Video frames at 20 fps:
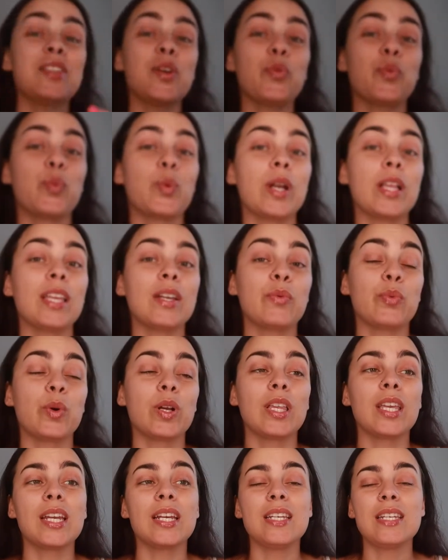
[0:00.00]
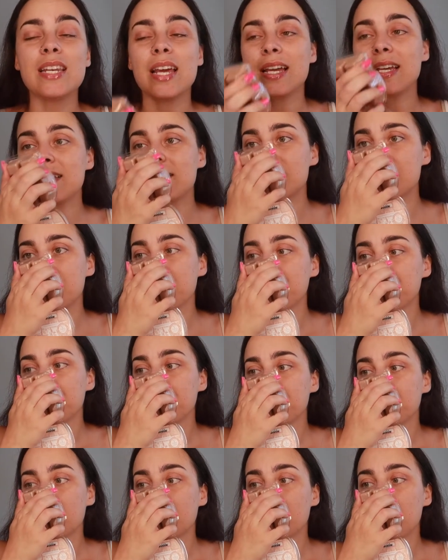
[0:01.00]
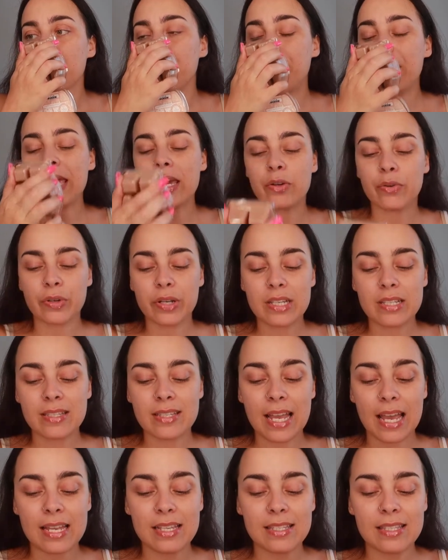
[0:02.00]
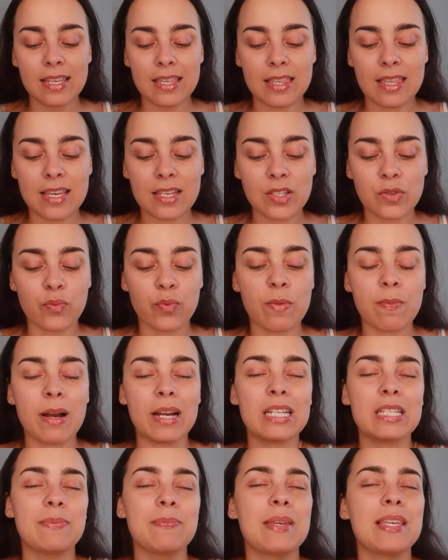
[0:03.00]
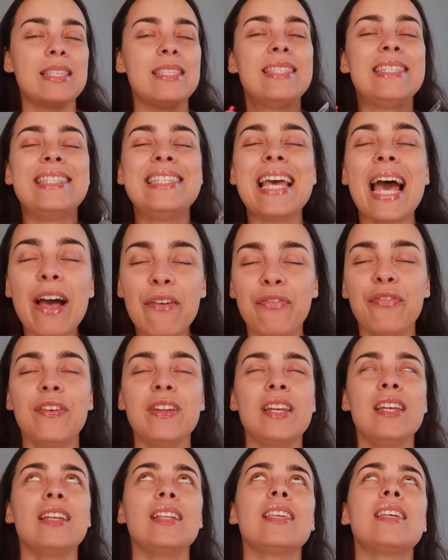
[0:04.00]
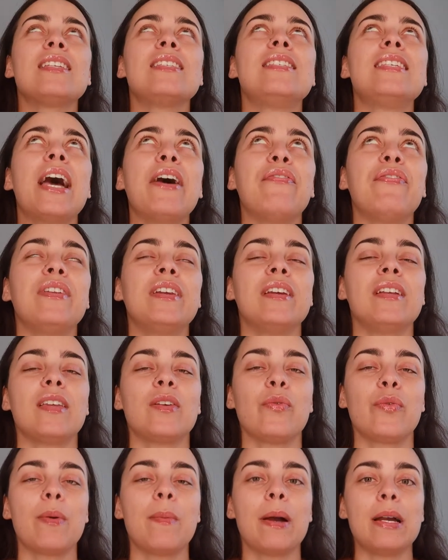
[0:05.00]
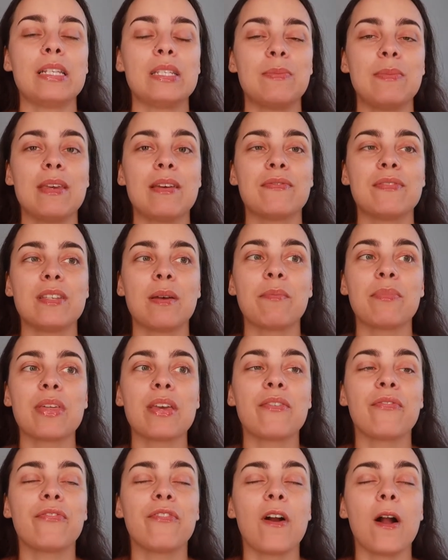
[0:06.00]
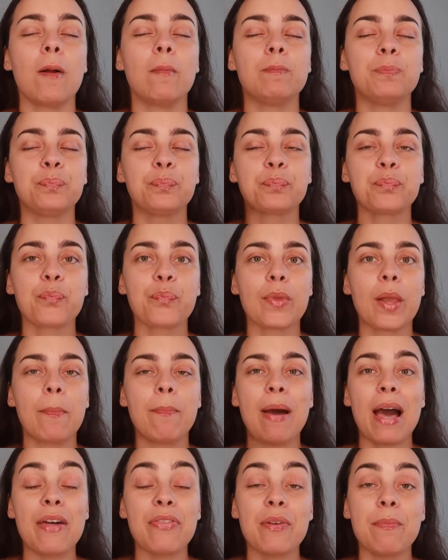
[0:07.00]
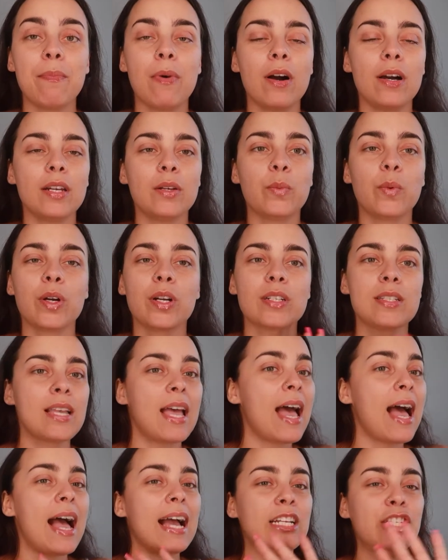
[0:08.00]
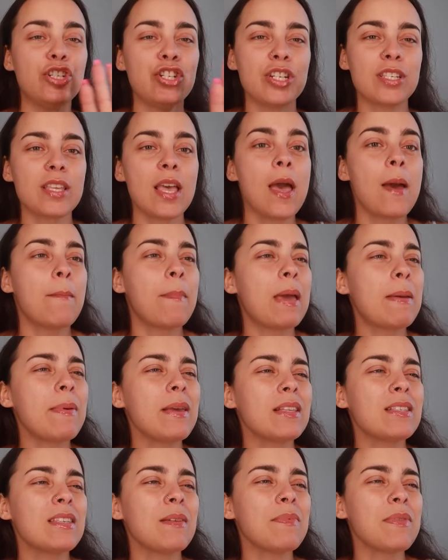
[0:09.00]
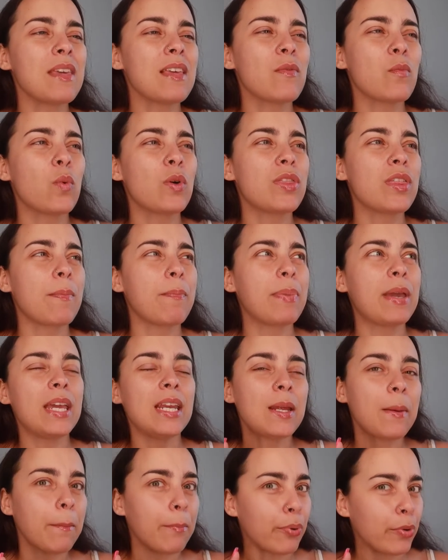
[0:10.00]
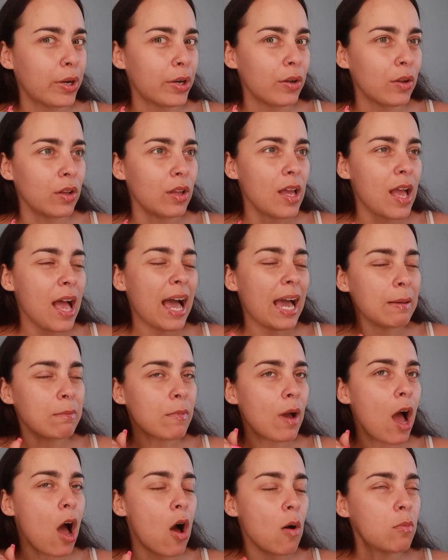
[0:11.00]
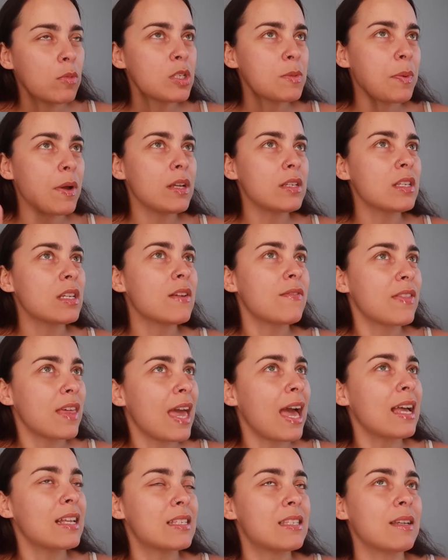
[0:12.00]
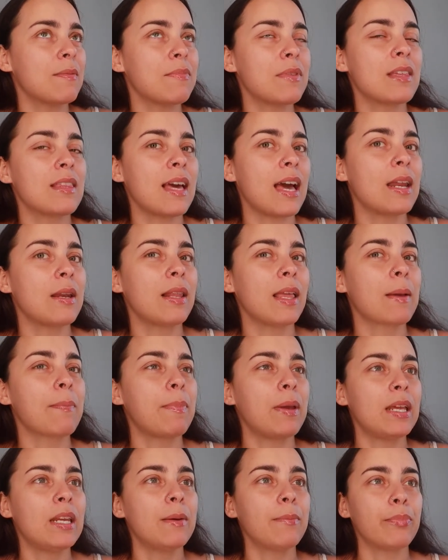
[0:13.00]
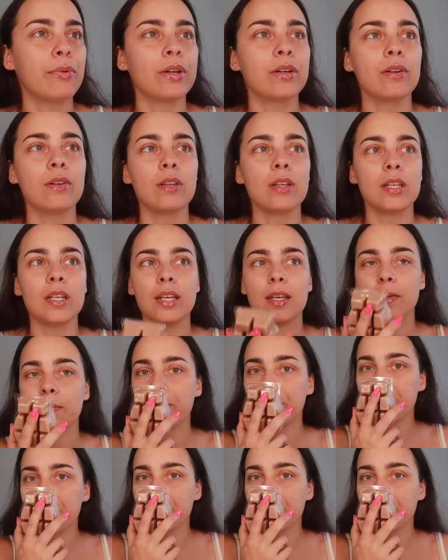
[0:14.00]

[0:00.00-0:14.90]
a really, really nice bakery scent. This reminds me, definitely, definitely reminds me of something from Bath and Body Works. I just, maybe it's something with a peanut brittle. I'm almost positive they had something that had like peanut brittle in it